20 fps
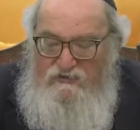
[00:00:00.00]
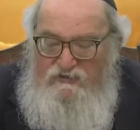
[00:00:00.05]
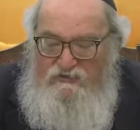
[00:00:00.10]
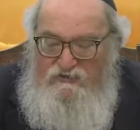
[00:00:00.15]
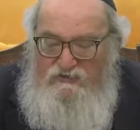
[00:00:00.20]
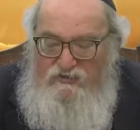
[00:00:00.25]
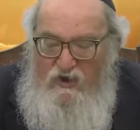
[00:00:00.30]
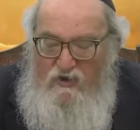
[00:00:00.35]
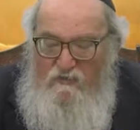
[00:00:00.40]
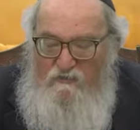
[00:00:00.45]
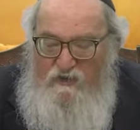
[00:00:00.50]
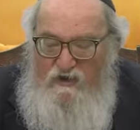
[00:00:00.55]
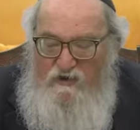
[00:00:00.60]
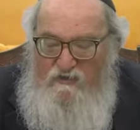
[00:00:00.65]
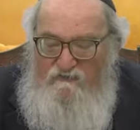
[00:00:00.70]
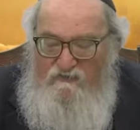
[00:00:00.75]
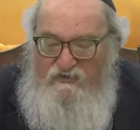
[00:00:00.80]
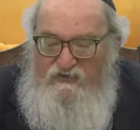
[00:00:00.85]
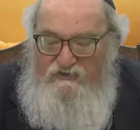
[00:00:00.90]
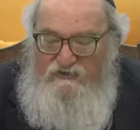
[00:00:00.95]

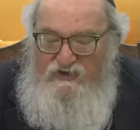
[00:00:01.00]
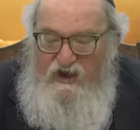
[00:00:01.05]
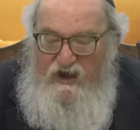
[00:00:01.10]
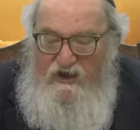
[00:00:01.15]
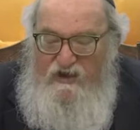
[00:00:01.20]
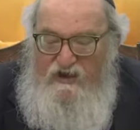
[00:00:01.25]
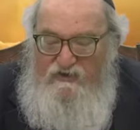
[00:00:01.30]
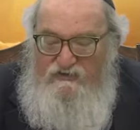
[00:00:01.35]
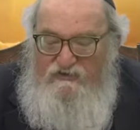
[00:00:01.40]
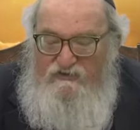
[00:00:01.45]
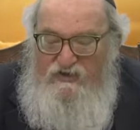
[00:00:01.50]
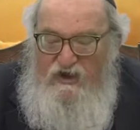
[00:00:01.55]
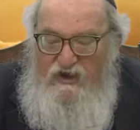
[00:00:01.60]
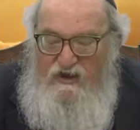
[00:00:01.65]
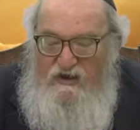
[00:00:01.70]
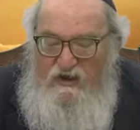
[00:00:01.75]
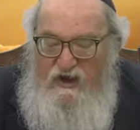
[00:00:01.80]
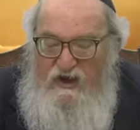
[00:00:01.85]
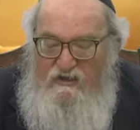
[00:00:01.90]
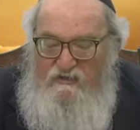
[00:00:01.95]
Shomer v'shayis
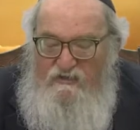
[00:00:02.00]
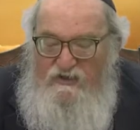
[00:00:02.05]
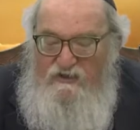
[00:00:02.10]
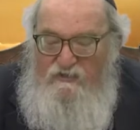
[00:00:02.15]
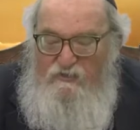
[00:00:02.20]
teichal.